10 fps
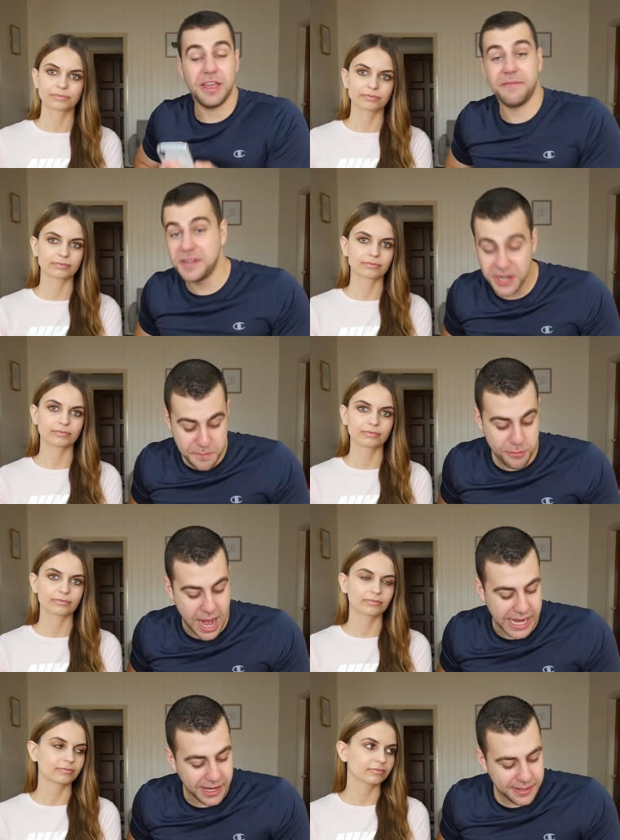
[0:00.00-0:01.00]
Speaker 1: you ever done a
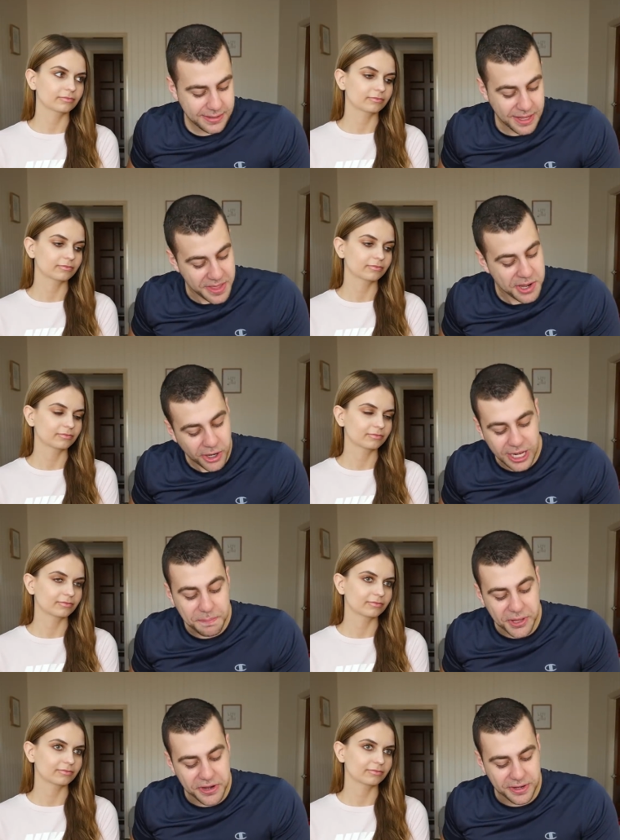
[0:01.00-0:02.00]
prank and then not
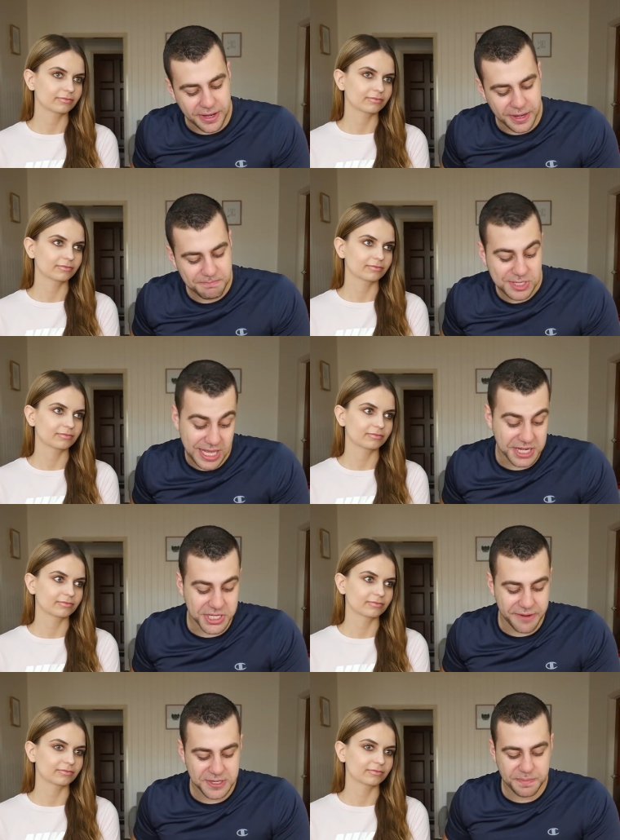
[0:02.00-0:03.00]
uploaded it,
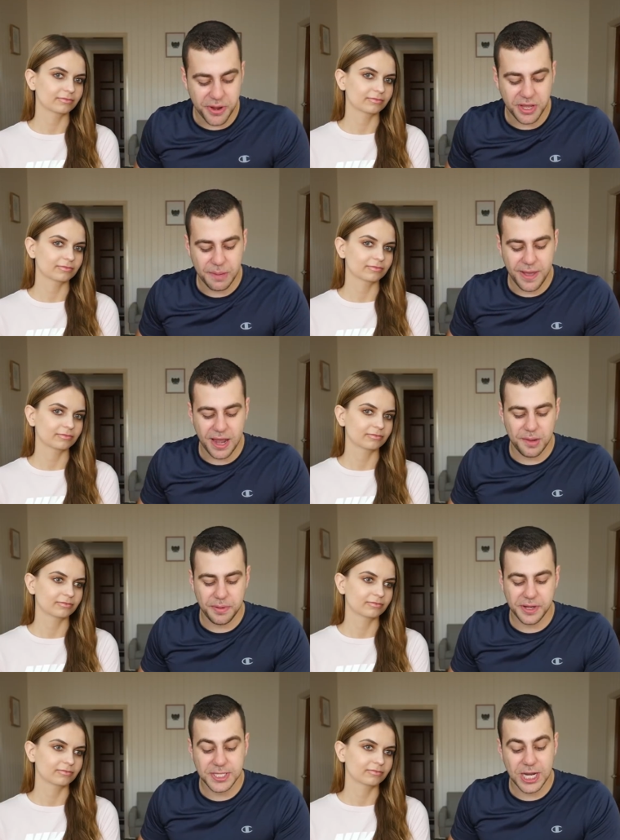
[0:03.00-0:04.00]
slash never spoken about
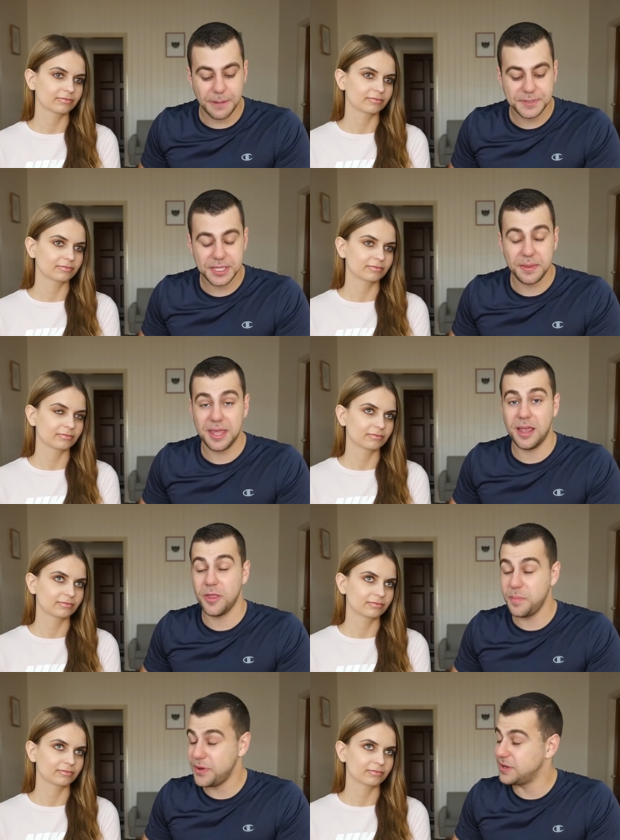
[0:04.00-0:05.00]
it because it upset the
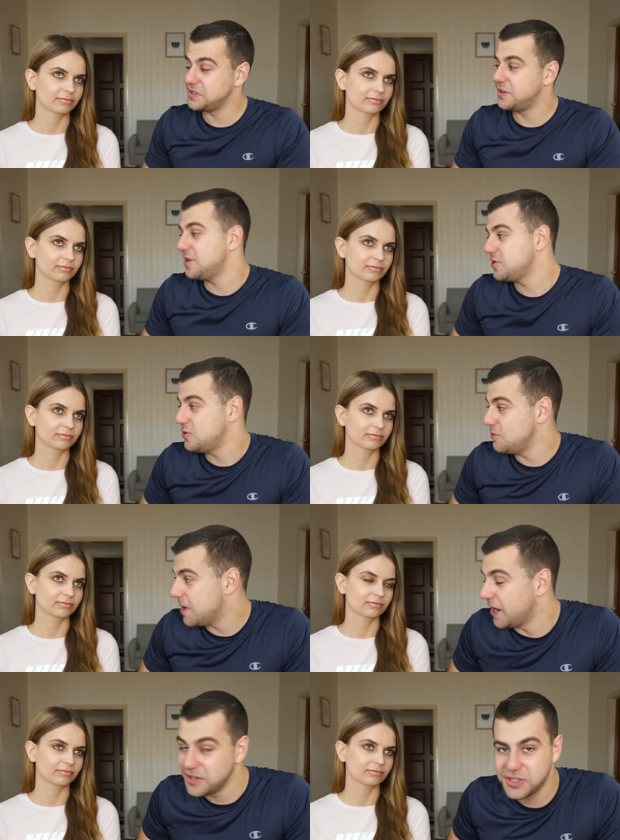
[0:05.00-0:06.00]
other person too
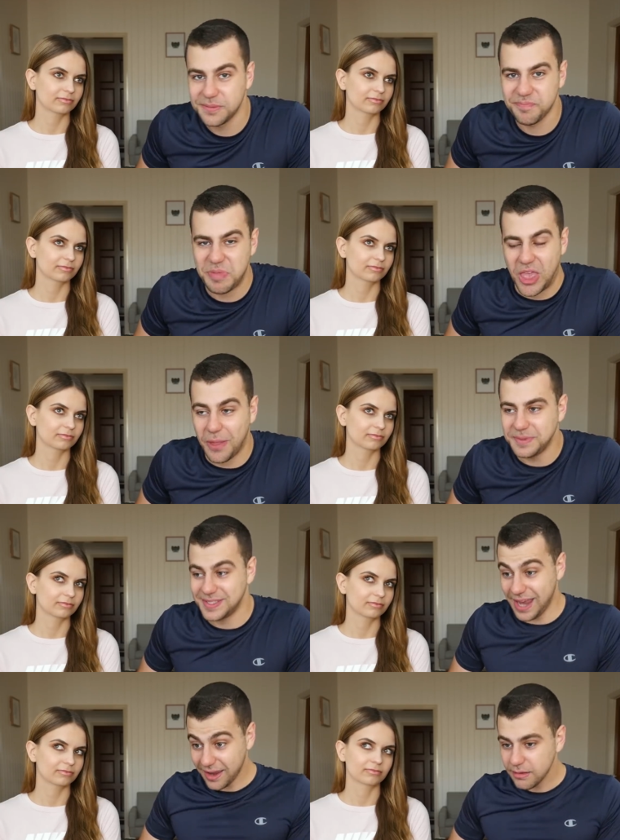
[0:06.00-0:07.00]
much? It
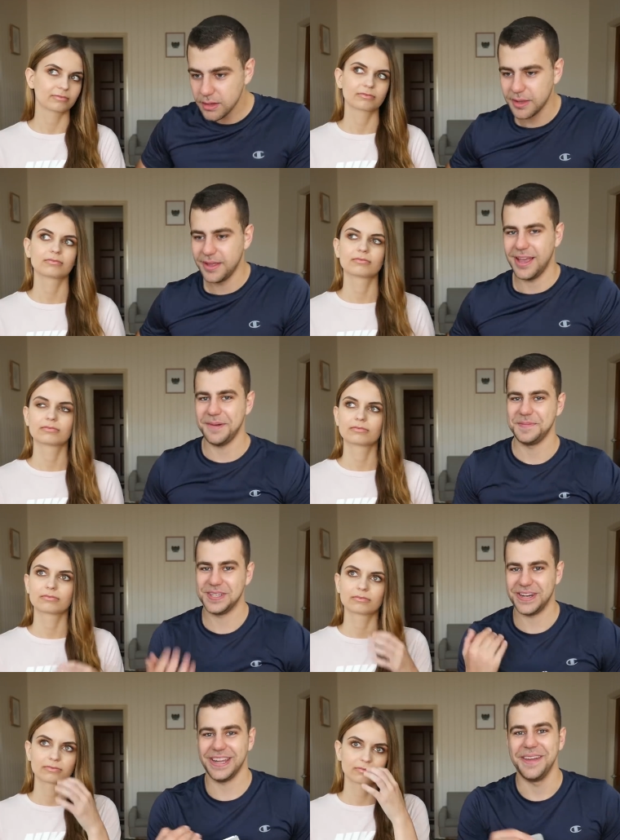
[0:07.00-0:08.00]
upset. Um,
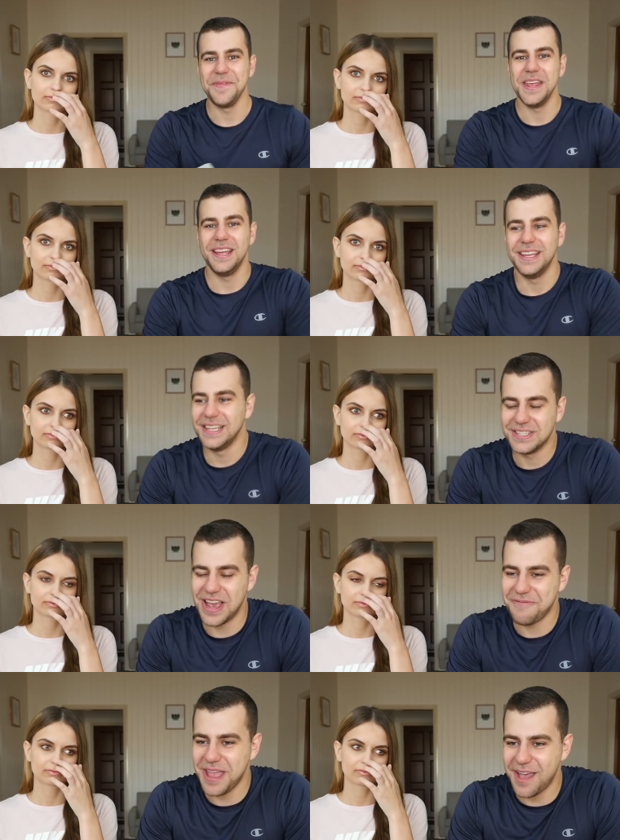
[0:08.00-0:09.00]
sorry, yeah.
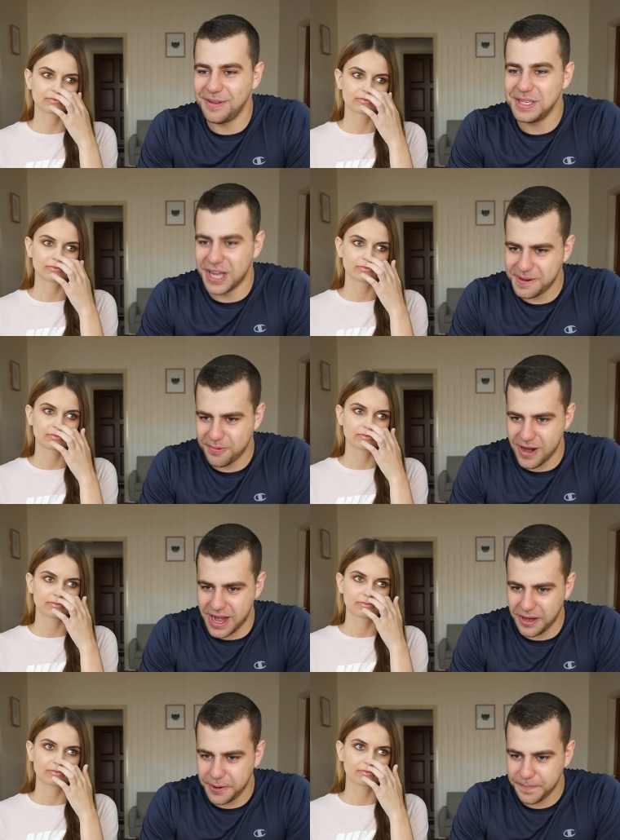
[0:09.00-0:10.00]
So have we ever done a
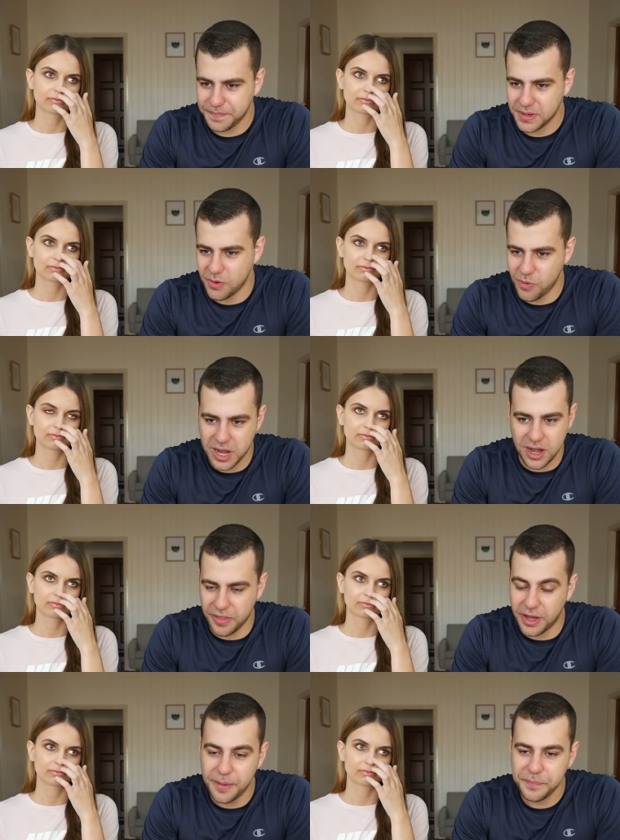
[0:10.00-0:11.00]
prank on one
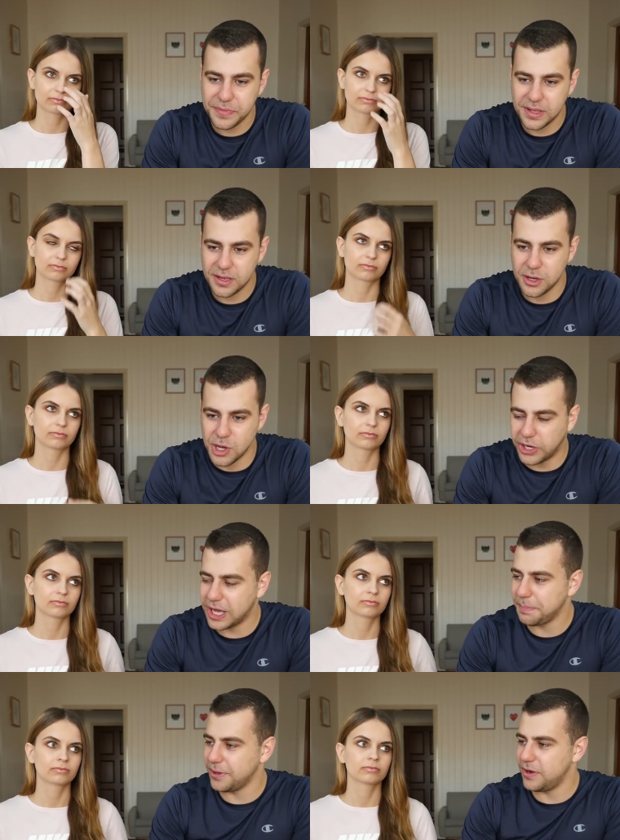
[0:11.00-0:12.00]
another,
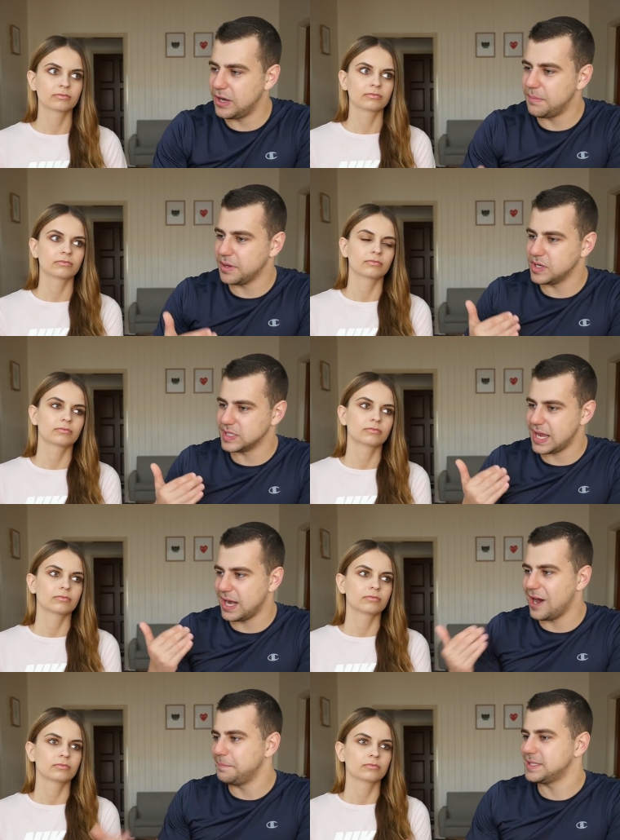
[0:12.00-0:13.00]
not uploaded it because it
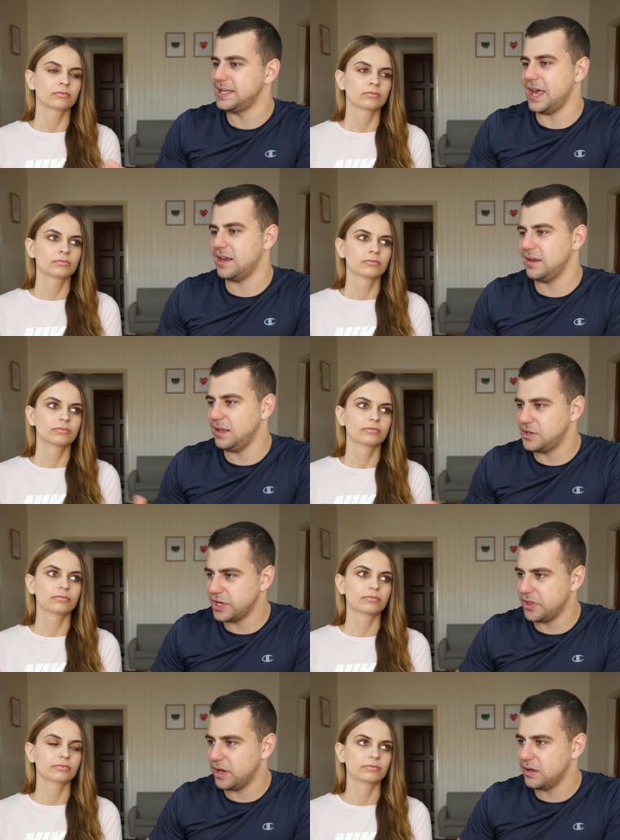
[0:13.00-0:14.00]
had upset
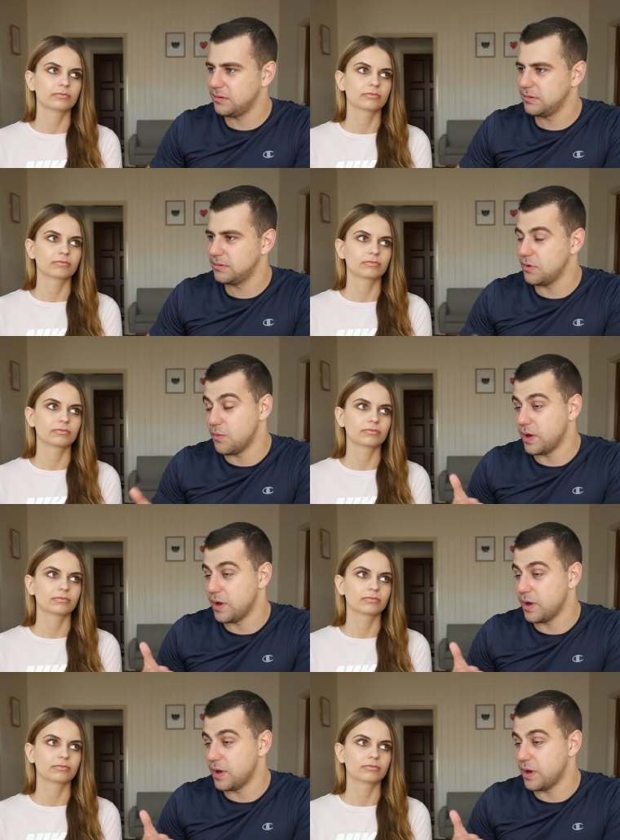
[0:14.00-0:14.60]
each other or